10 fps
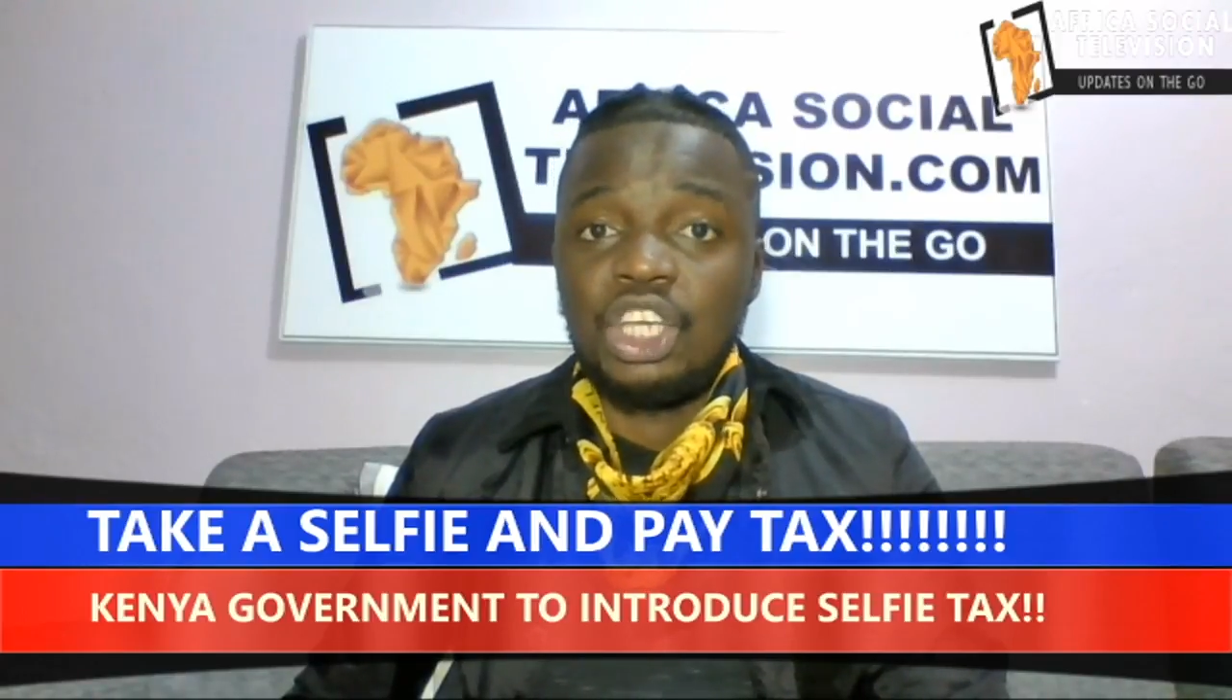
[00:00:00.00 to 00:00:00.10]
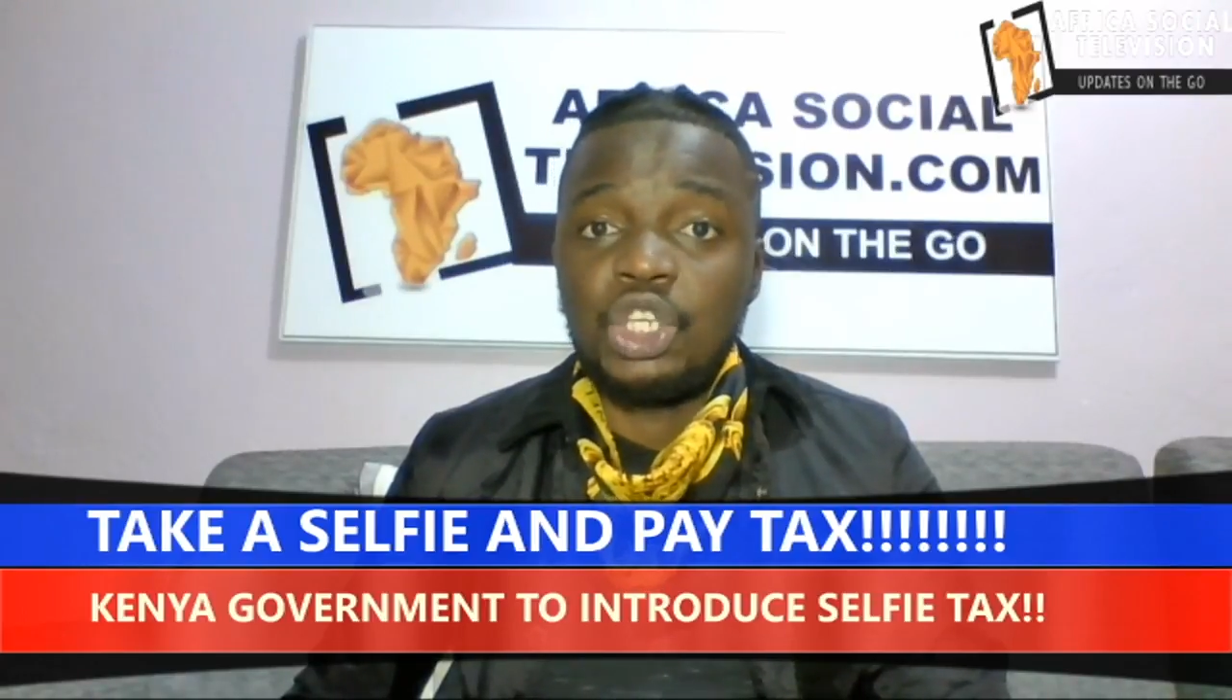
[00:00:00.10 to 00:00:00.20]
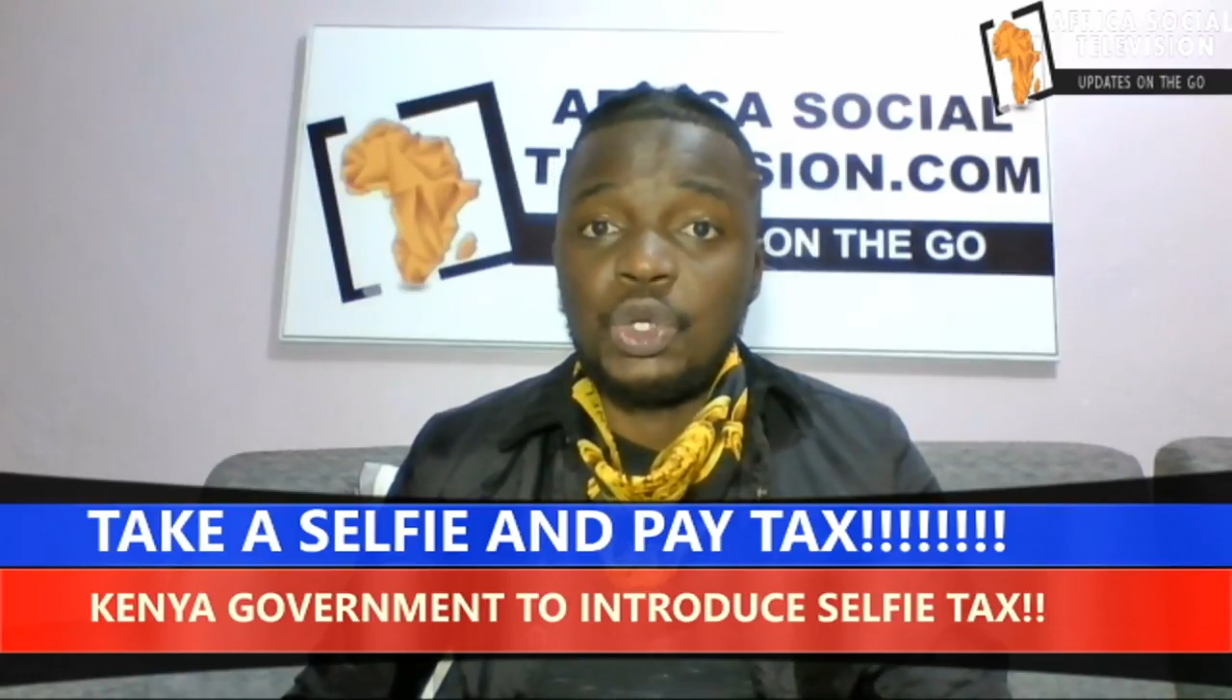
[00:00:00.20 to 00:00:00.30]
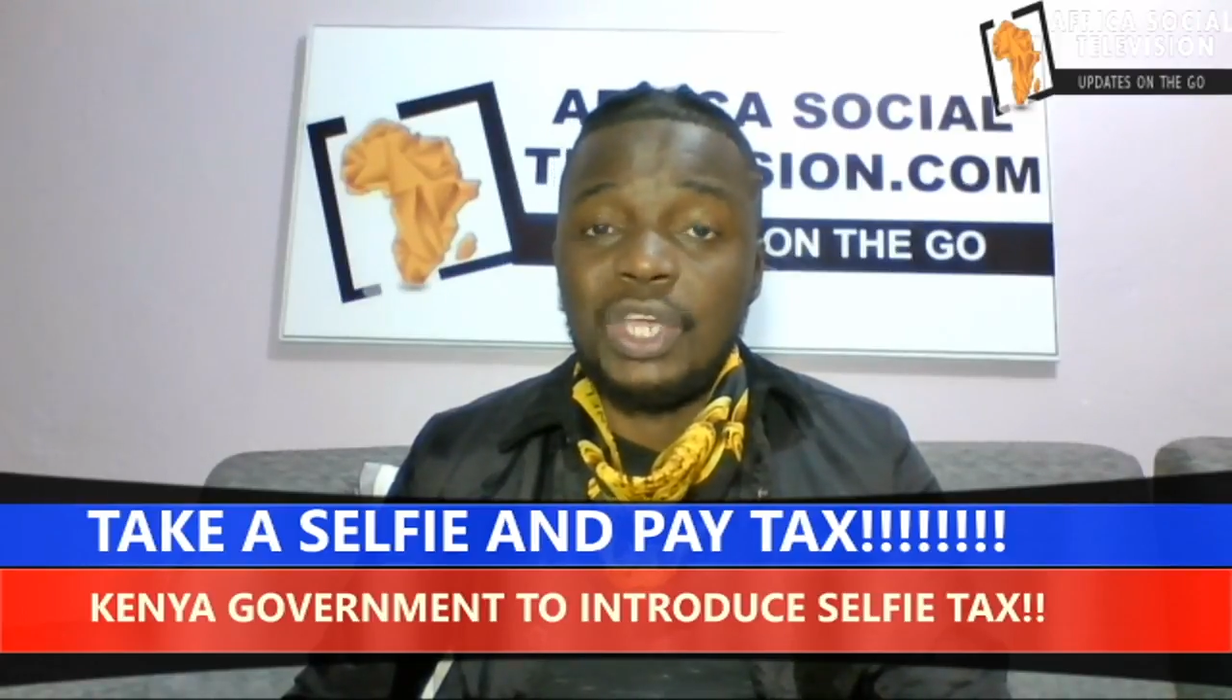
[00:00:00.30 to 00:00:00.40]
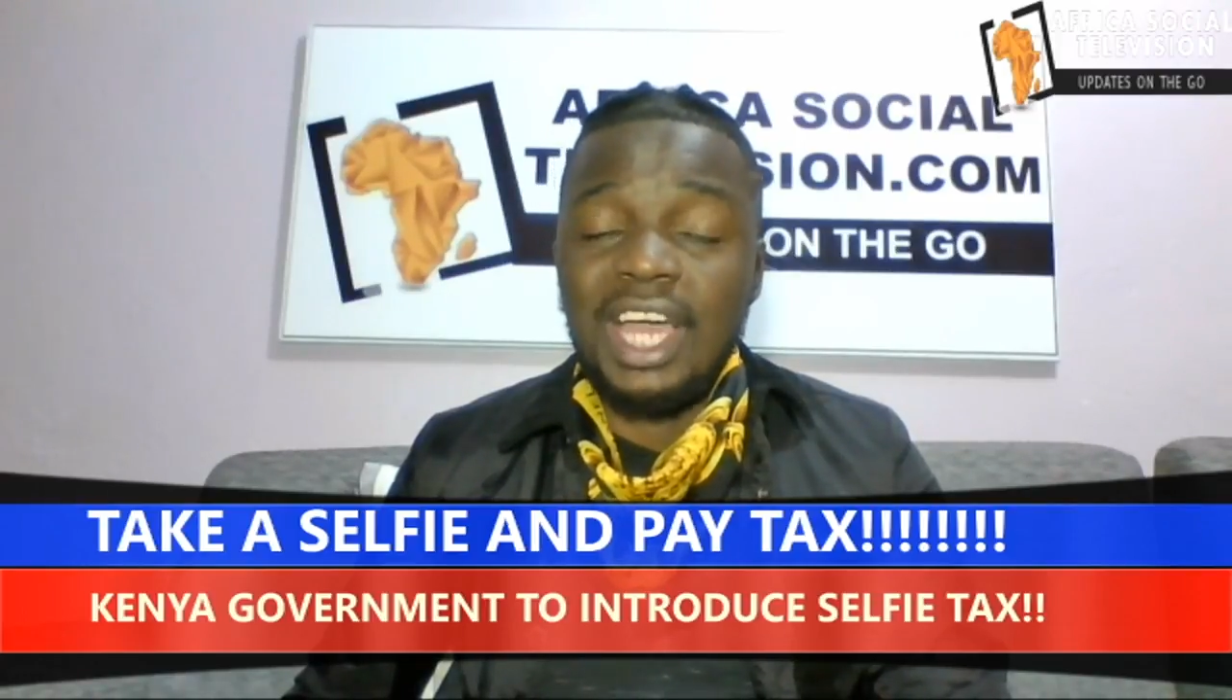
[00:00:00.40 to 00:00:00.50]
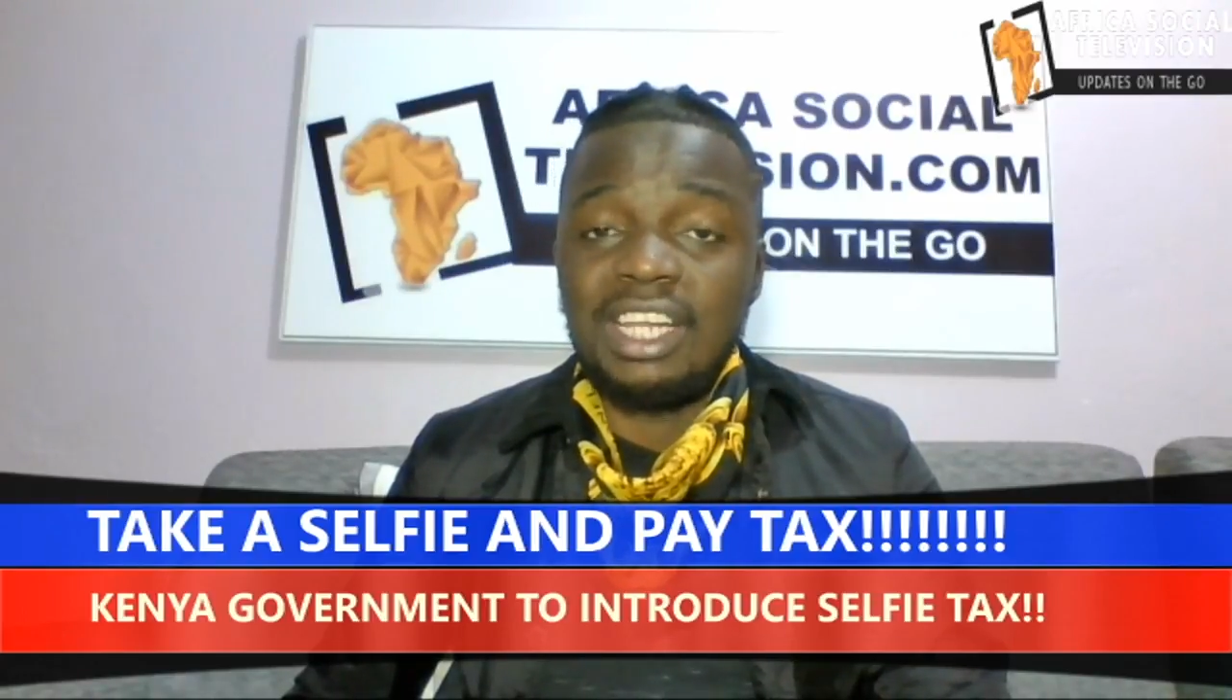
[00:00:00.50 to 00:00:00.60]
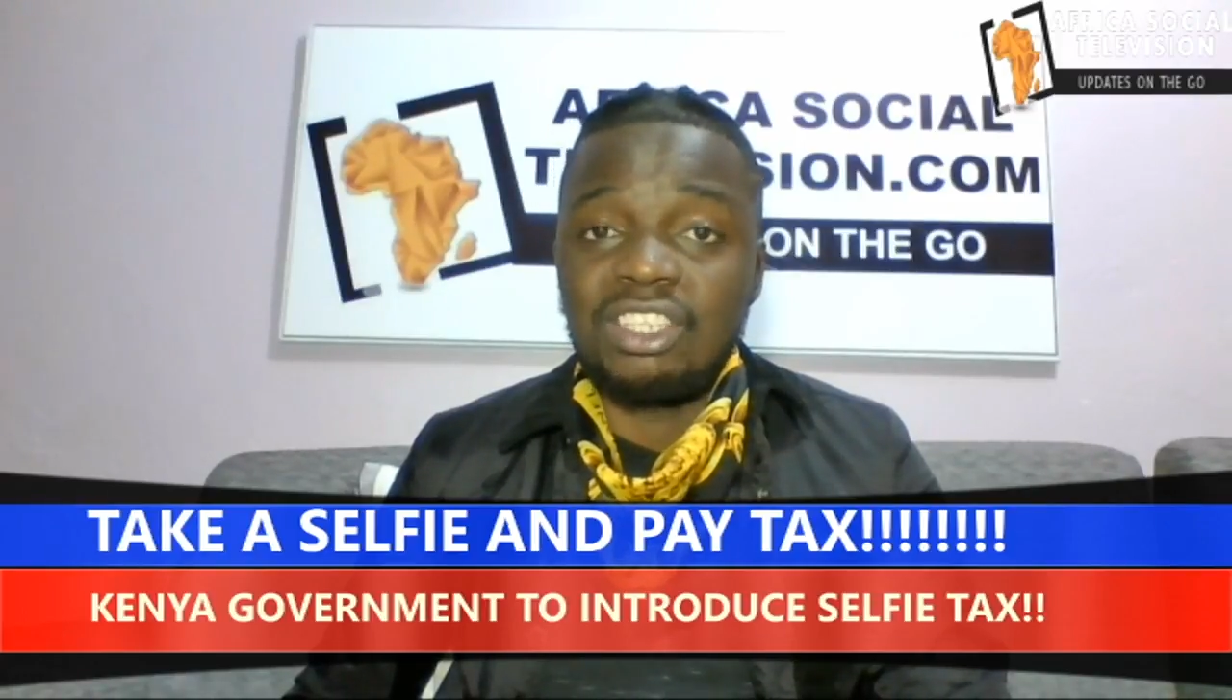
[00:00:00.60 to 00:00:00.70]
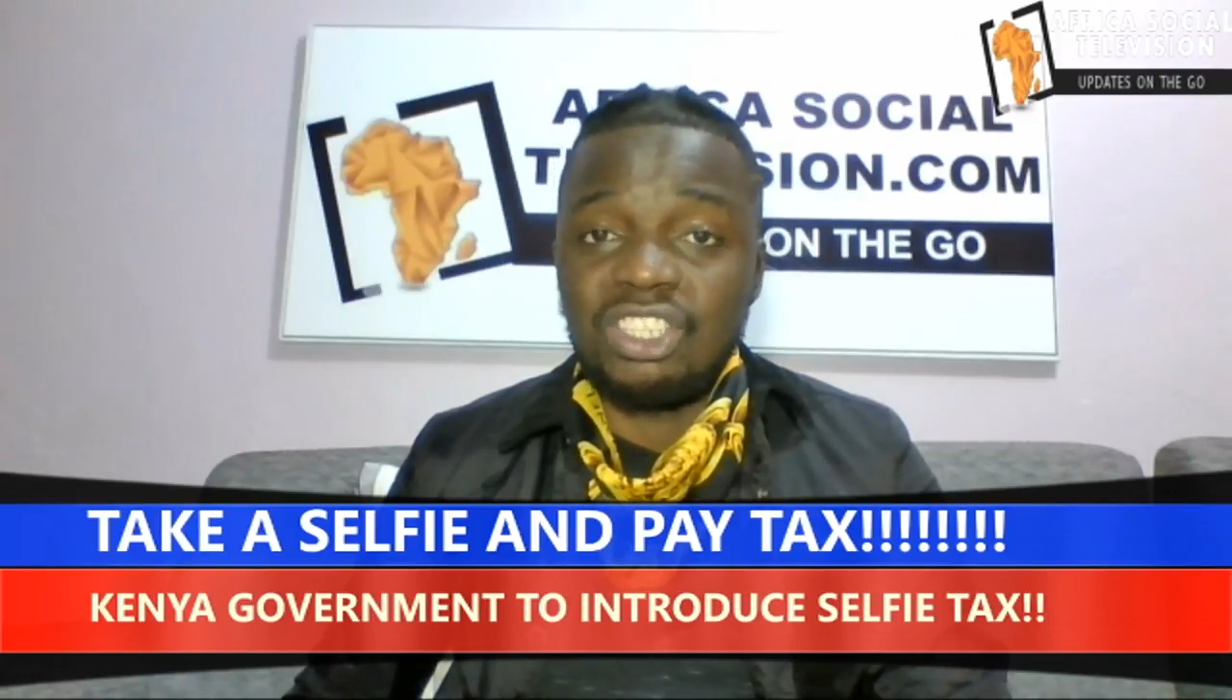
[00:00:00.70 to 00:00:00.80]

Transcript: Ugandan